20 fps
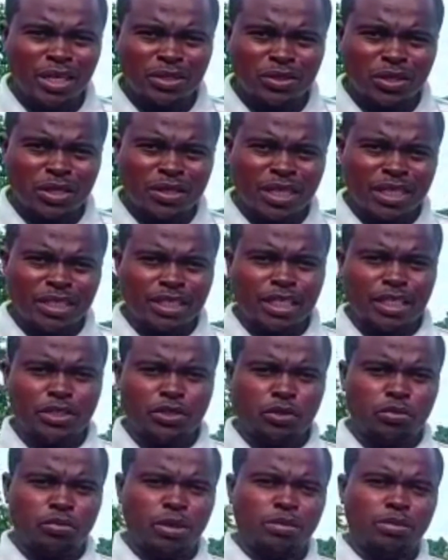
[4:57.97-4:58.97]
So in that
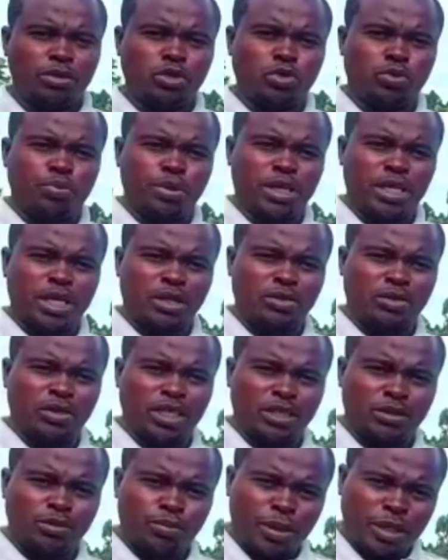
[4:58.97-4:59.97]
case, you'll be able to pick out
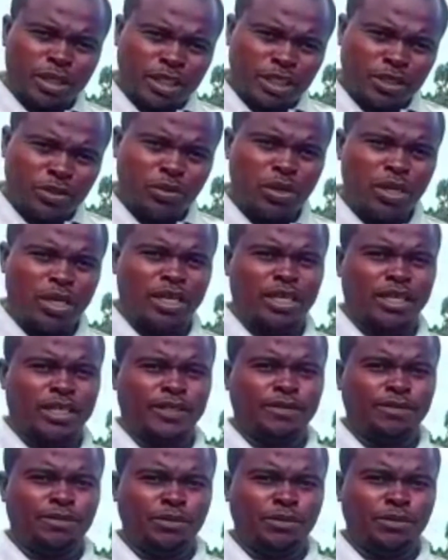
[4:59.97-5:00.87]
that particular,